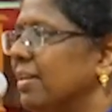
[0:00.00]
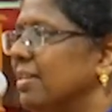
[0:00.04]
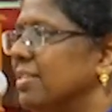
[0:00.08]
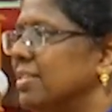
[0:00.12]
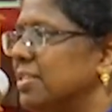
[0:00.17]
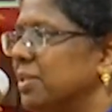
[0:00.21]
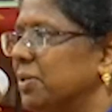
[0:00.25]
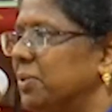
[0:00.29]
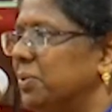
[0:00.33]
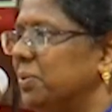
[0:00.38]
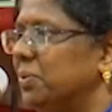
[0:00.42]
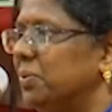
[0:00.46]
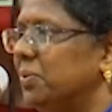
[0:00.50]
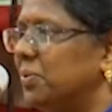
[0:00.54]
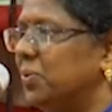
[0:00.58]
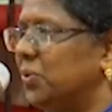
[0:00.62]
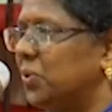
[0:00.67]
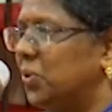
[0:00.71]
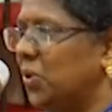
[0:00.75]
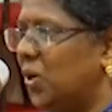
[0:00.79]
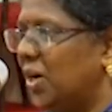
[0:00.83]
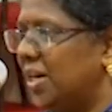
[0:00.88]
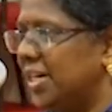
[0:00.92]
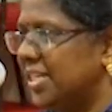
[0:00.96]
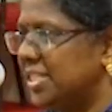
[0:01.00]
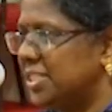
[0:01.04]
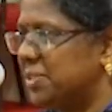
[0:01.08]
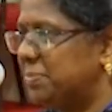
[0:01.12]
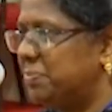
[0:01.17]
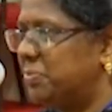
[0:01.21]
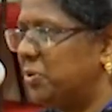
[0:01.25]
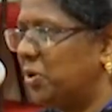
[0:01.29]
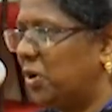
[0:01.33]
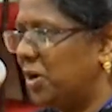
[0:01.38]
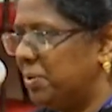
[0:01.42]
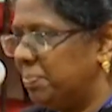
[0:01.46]
So God has
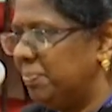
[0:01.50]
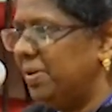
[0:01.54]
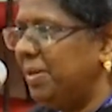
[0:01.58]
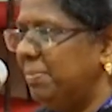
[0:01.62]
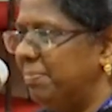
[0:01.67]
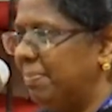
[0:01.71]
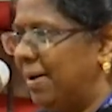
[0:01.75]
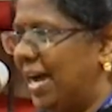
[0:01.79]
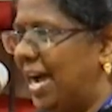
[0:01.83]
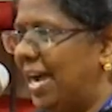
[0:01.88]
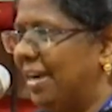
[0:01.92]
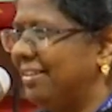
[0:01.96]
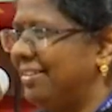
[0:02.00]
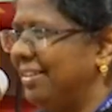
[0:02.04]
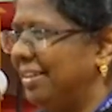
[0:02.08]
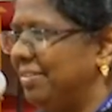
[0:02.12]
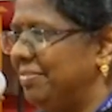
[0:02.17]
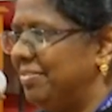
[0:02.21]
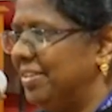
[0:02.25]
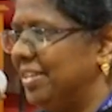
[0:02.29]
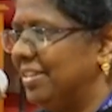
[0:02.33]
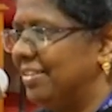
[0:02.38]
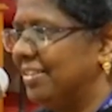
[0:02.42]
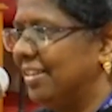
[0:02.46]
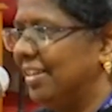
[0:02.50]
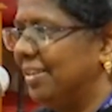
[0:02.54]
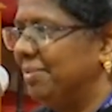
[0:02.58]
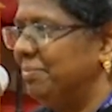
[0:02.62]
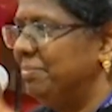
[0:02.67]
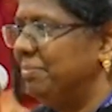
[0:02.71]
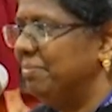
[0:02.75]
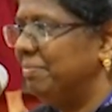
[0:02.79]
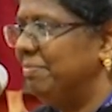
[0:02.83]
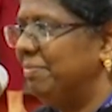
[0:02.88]
brought me back every time.